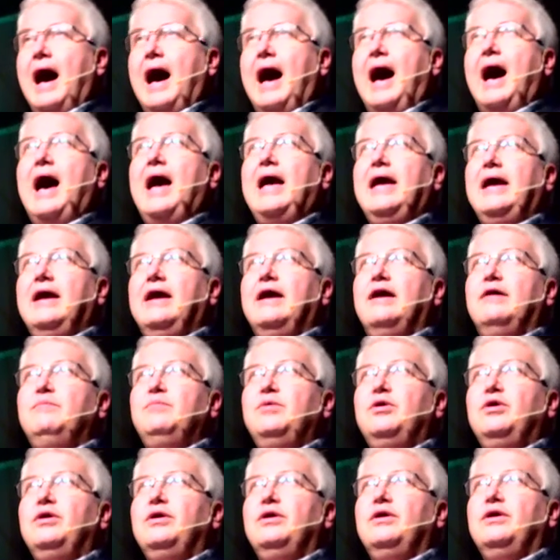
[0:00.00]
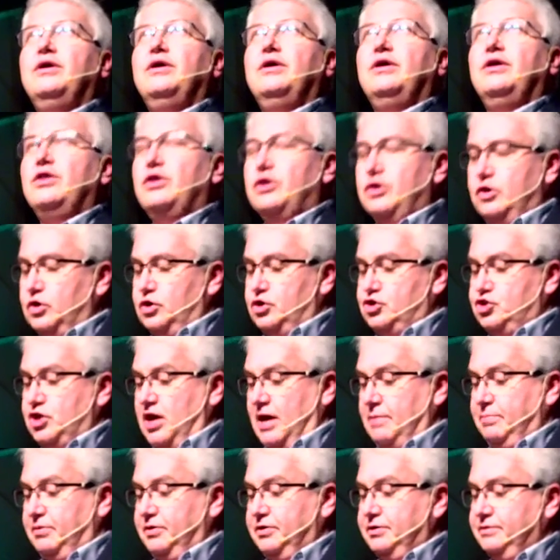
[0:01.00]
I am the Good
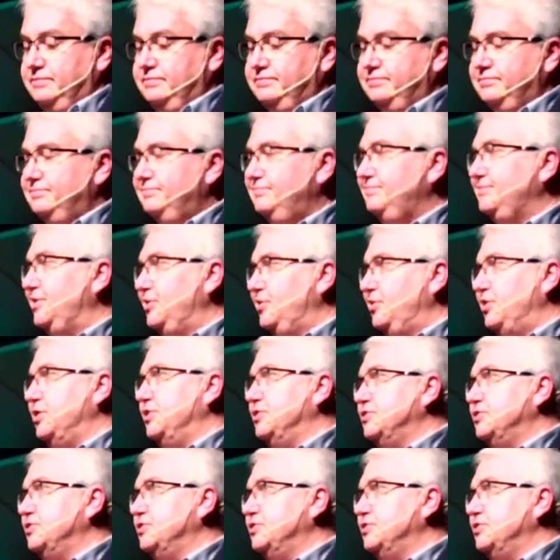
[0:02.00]
Shepherd. There it